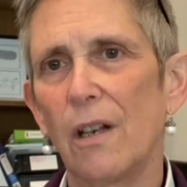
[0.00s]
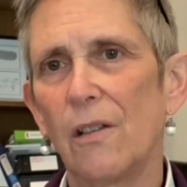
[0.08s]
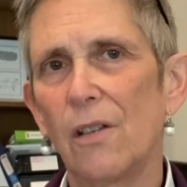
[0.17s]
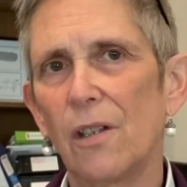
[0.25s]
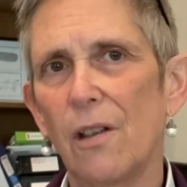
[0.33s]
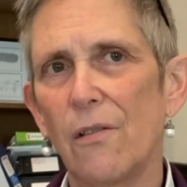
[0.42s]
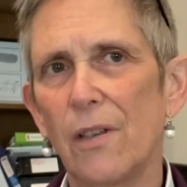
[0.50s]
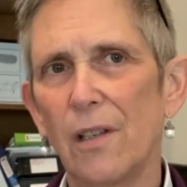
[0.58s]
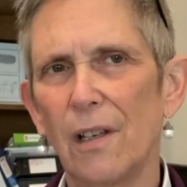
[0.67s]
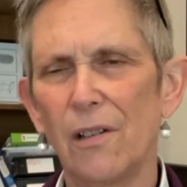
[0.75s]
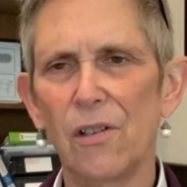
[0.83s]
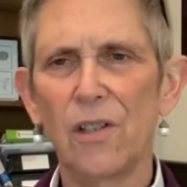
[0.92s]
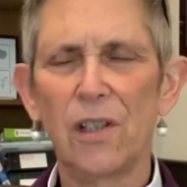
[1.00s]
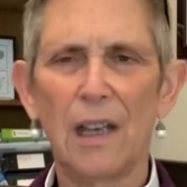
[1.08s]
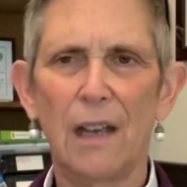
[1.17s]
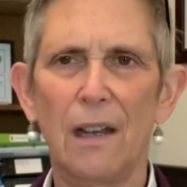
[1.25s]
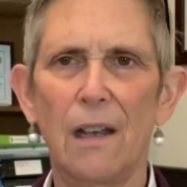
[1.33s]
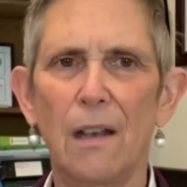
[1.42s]
And so this
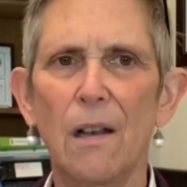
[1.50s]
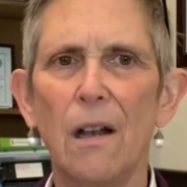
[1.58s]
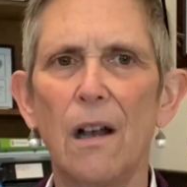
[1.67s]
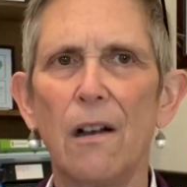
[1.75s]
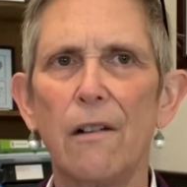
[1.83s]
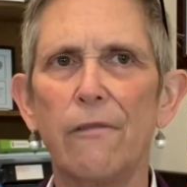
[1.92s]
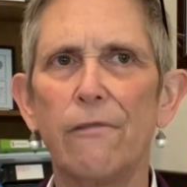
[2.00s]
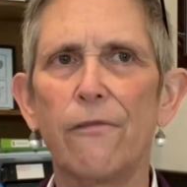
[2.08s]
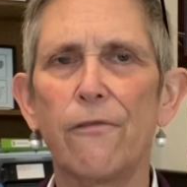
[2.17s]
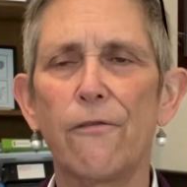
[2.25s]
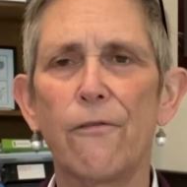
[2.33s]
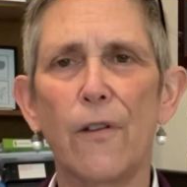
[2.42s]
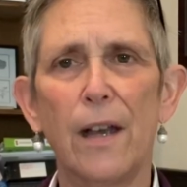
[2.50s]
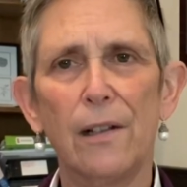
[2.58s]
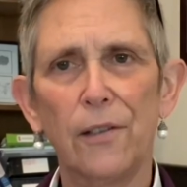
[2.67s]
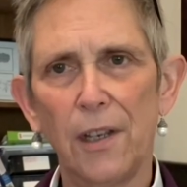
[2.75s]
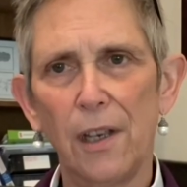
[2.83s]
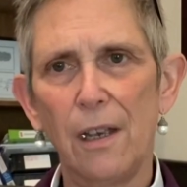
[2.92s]
understanding of
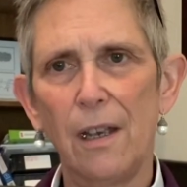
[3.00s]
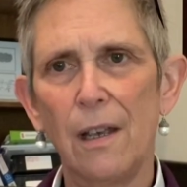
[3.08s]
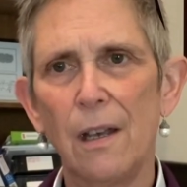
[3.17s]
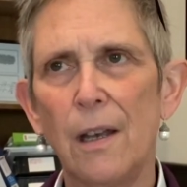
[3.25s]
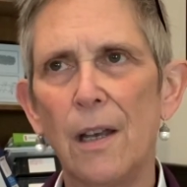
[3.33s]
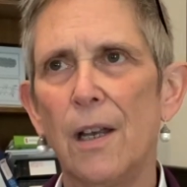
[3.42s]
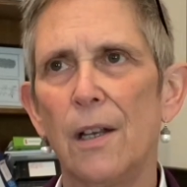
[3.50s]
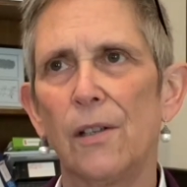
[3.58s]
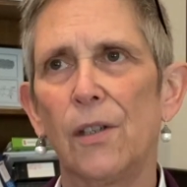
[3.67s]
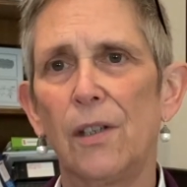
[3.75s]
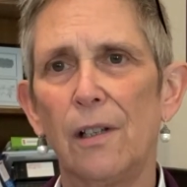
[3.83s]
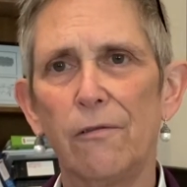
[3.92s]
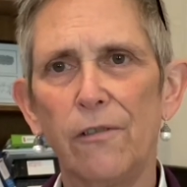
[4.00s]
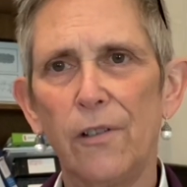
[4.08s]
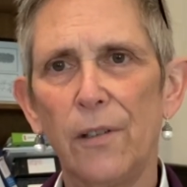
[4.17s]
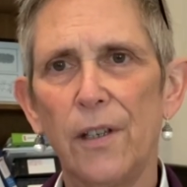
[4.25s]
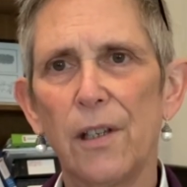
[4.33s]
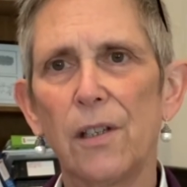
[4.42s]
frailty,
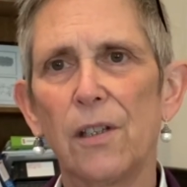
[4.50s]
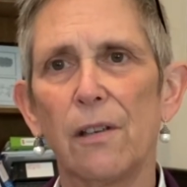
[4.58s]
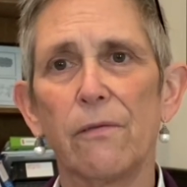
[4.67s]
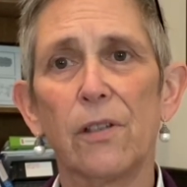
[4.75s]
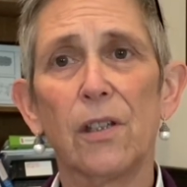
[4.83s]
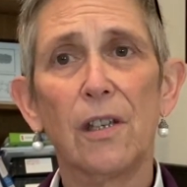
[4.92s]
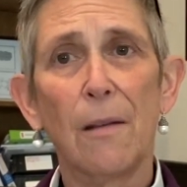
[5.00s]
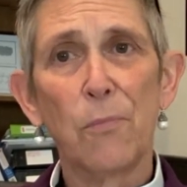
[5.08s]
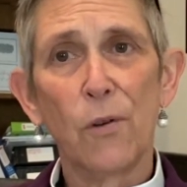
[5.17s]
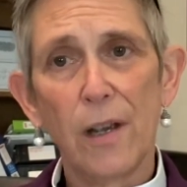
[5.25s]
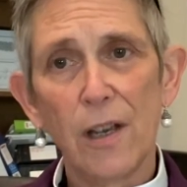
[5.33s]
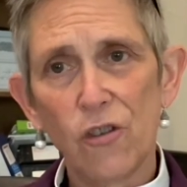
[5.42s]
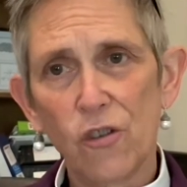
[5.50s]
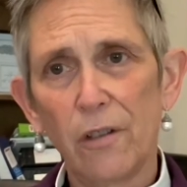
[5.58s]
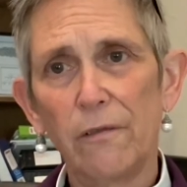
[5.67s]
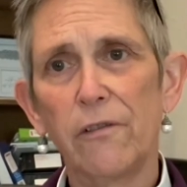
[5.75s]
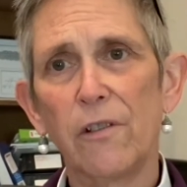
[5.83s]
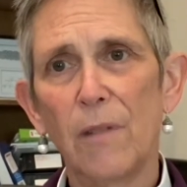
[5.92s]
sinfulness, of
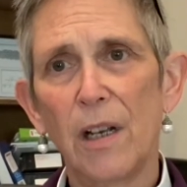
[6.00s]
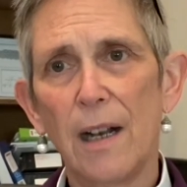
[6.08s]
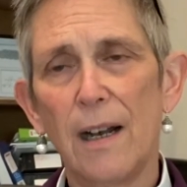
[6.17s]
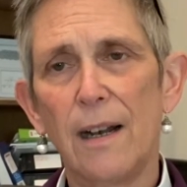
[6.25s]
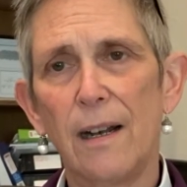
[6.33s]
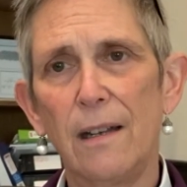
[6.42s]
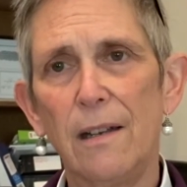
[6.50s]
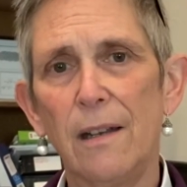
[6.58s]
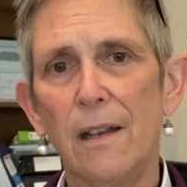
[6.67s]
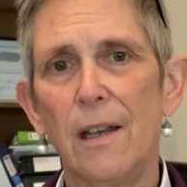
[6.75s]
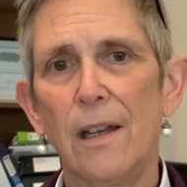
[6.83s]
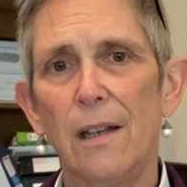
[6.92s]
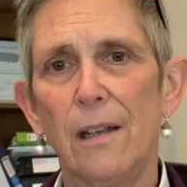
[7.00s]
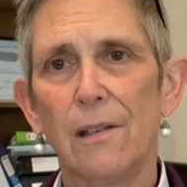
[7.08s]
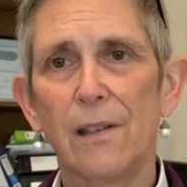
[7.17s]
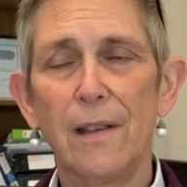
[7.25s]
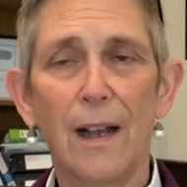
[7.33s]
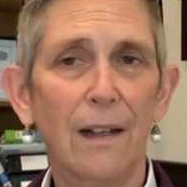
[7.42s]
separation from God
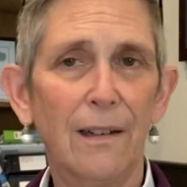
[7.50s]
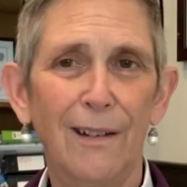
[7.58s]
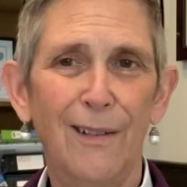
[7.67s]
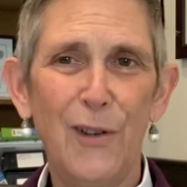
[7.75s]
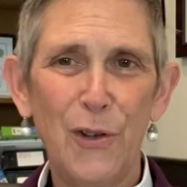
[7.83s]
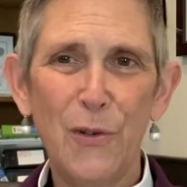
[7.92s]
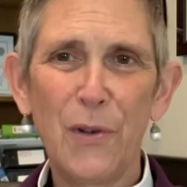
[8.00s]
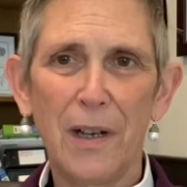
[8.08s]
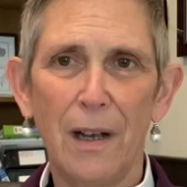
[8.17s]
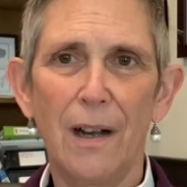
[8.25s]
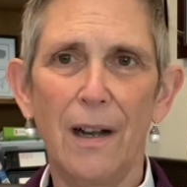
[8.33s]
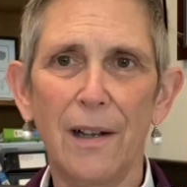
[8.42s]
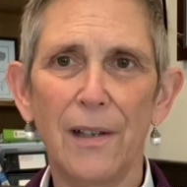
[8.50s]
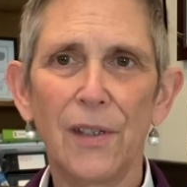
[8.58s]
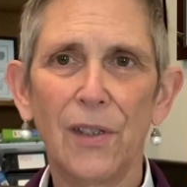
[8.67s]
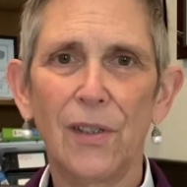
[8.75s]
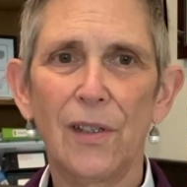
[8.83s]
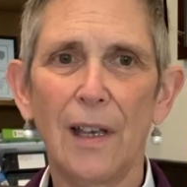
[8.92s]
is not new to
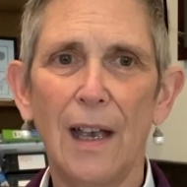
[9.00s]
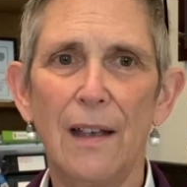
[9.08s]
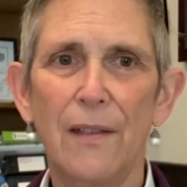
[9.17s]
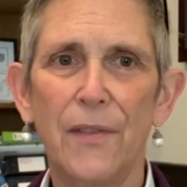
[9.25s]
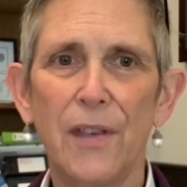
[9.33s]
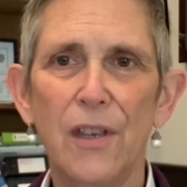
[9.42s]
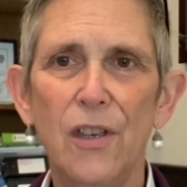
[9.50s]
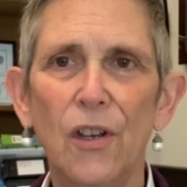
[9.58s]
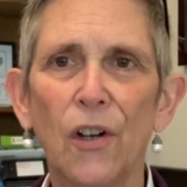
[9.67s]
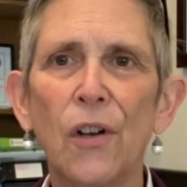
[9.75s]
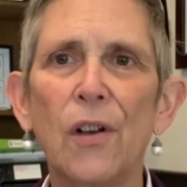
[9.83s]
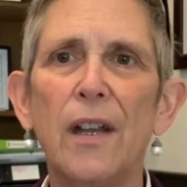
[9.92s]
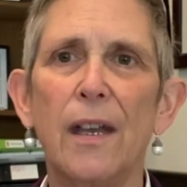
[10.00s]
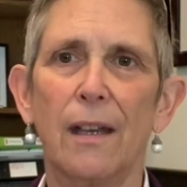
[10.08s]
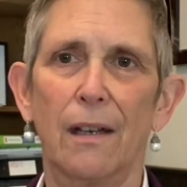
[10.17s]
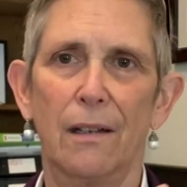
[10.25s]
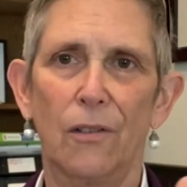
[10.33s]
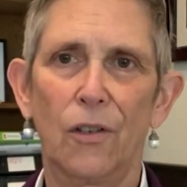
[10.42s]
us. And the
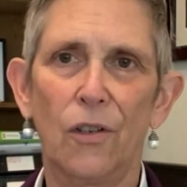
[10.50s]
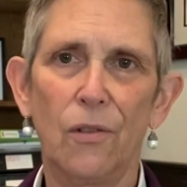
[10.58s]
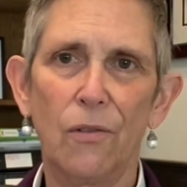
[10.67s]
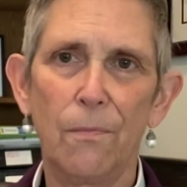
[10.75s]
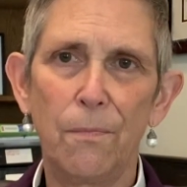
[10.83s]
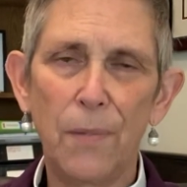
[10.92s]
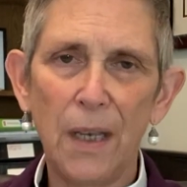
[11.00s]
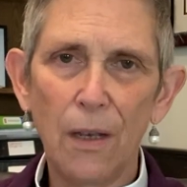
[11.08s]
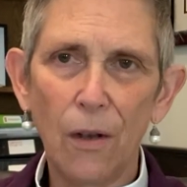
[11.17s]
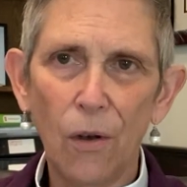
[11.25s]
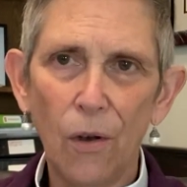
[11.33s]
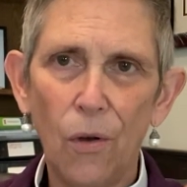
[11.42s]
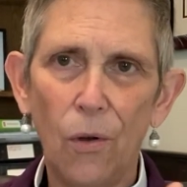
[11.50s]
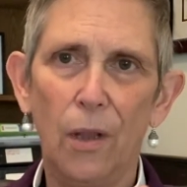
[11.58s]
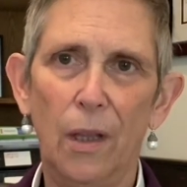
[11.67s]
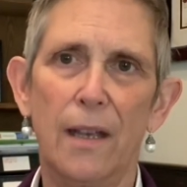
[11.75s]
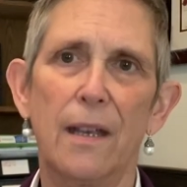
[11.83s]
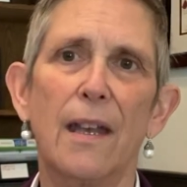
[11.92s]
yearning to be
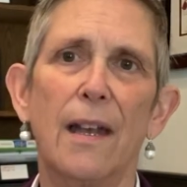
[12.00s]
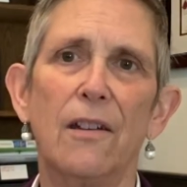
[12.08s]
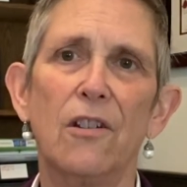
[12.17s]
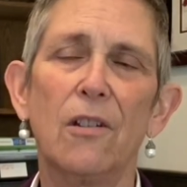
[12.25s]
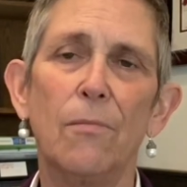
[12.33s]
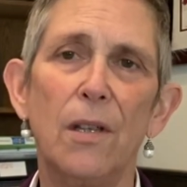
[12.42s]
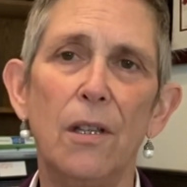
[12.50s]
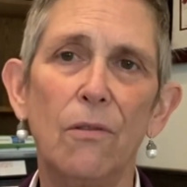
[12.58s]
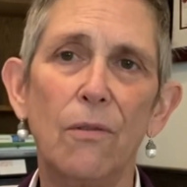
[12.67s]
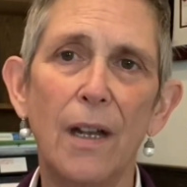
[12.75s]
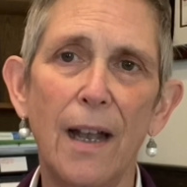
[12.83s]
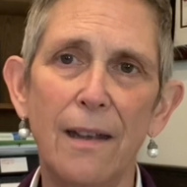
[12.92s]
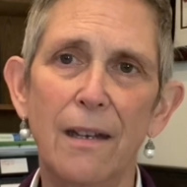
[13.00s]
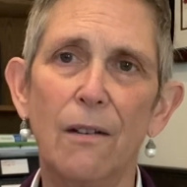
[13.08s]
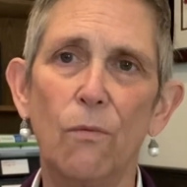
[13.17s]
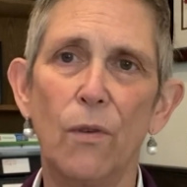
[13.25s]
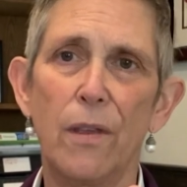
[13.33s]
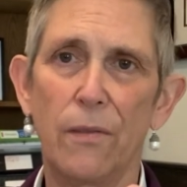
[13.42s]
whole again, to be
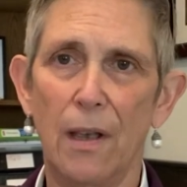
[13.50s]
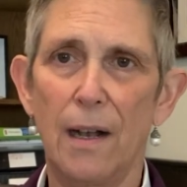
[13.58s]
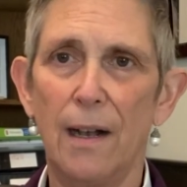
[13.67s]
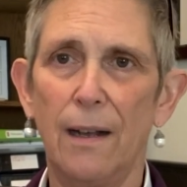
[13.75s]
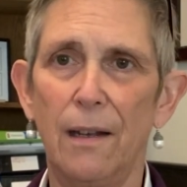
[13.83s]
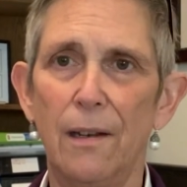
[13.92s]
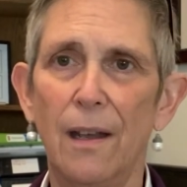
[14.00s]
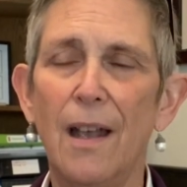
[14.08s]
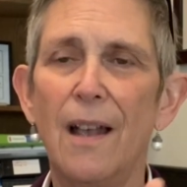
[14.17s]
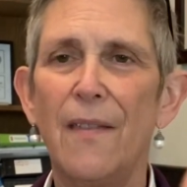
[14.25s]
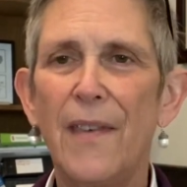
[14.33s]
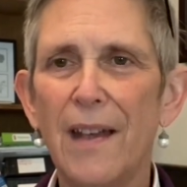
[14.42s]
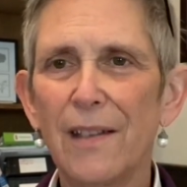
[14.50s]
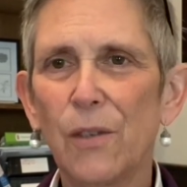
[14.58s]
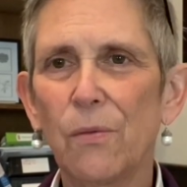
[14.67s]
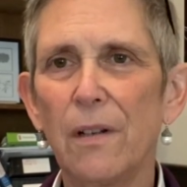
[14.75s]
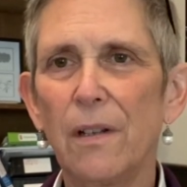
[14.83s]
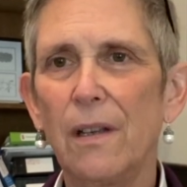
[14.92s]
united with God,
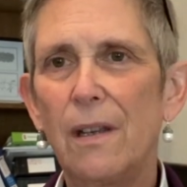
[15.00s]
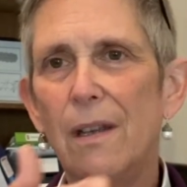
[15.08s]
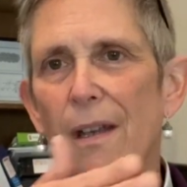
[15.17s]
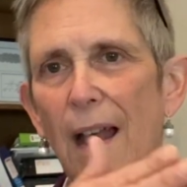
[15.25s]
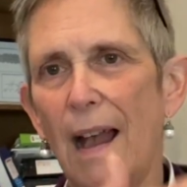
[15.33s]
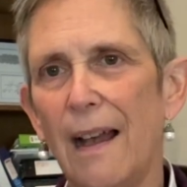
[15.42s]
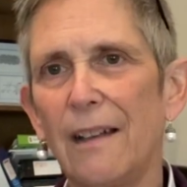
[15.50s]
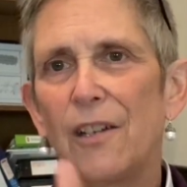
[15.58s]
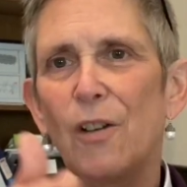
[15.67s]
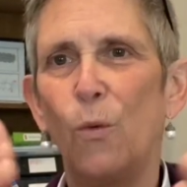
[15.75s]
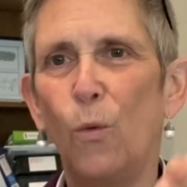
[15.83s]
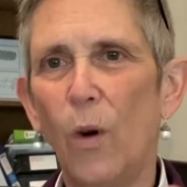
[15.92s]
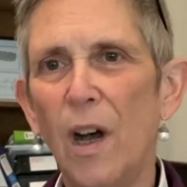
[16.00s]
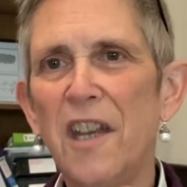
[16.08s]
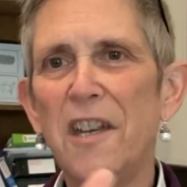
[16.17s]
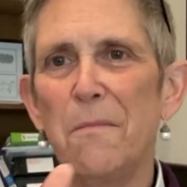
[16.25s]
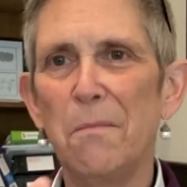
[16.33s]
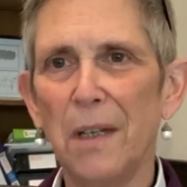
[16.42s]
that's really at
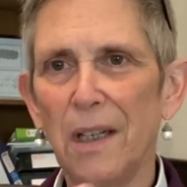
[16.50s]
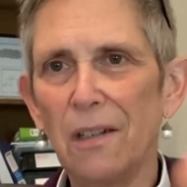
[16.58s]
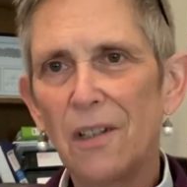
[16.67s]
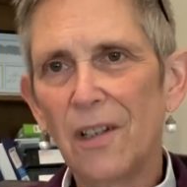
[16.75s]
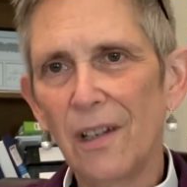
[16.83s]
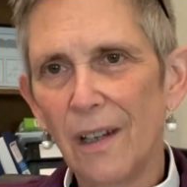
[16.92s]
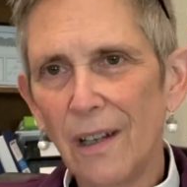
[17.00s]
one meant.